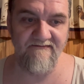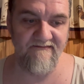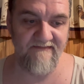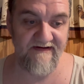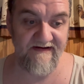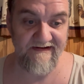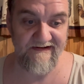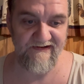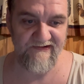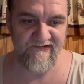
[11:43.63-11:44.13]

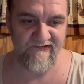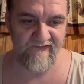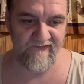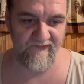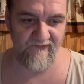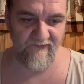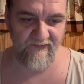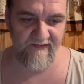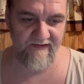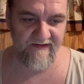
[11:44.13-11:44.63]

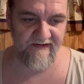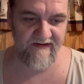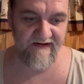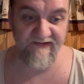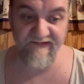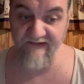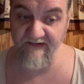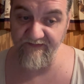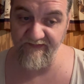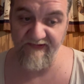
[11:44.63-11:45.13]
into.
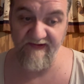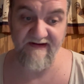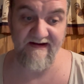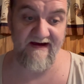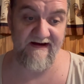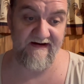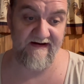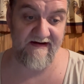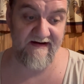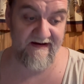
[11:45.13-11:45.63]
It's up to
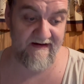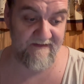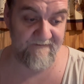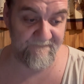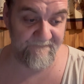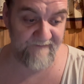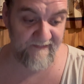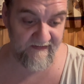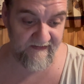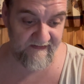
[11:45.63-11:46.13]

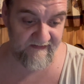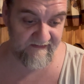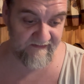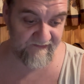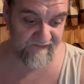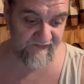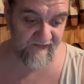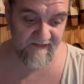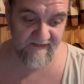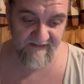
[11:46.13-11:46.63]

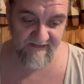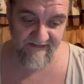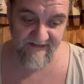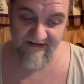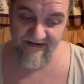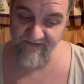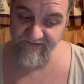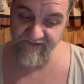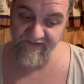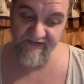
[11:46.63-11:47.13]
$99.
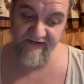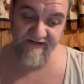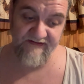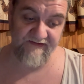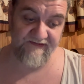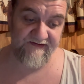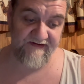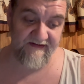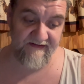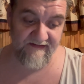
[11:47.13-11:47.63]
I still got the
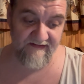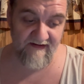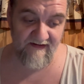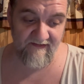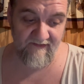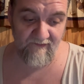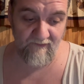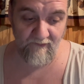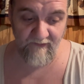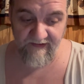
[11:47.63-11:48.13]

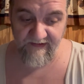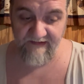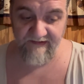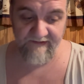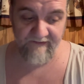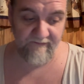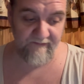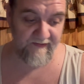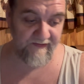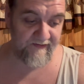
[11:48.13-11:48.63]
$10
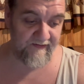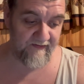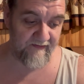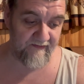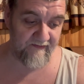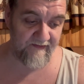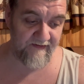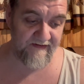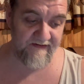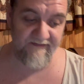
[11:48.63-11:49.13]
weekly
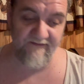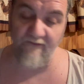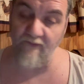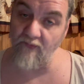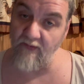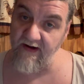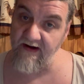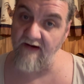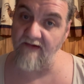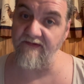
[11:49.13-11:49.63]
recurring, and the
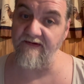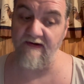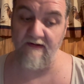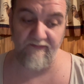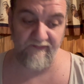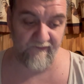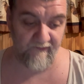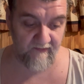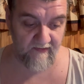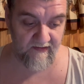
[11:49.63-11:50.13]

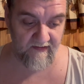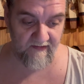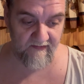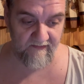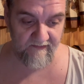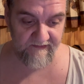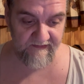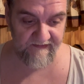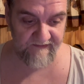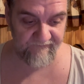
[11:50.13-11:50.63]
roundups are
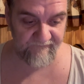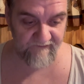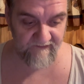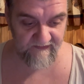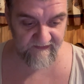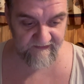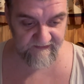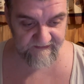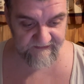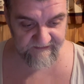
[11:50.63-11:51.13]
on. And if you
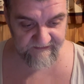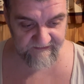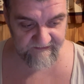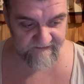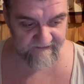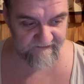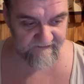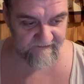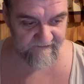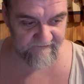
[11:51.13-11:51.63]
look
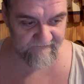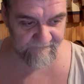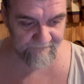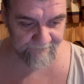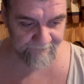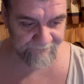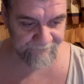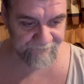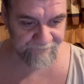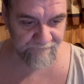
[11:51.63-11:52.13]
here,
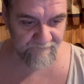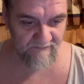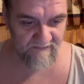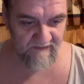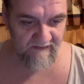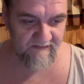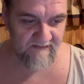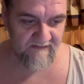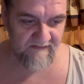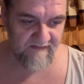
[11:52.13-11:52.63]

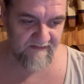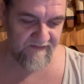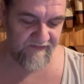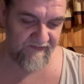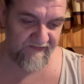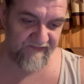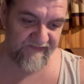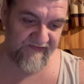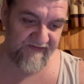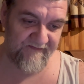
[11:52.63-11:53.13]
you
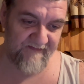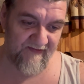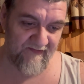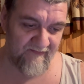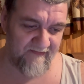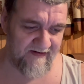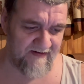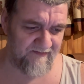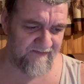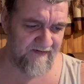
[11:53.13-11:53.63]
can see my
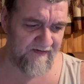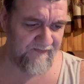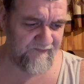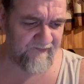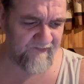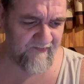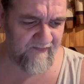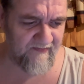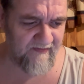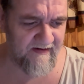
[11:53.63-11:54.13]
roundups
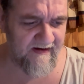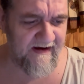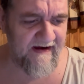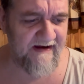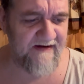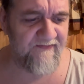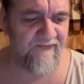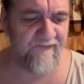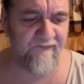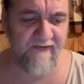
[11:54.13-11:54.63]
are
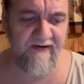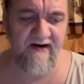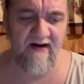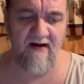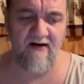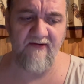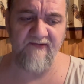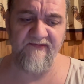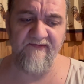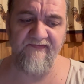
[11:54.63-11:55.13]
at
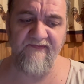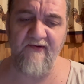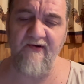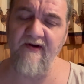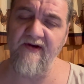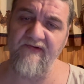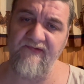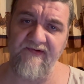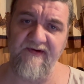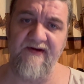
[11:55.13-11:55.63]

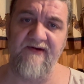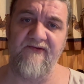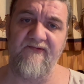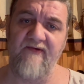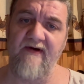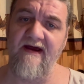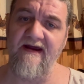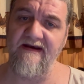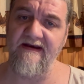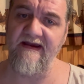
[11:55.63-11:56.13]
$3.30
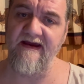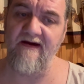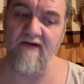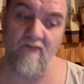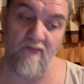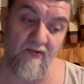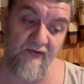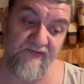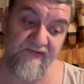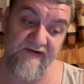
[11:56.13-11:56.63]
right now.
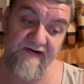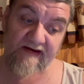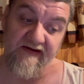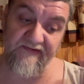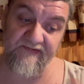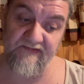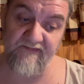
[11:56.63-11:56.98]
Once it gets to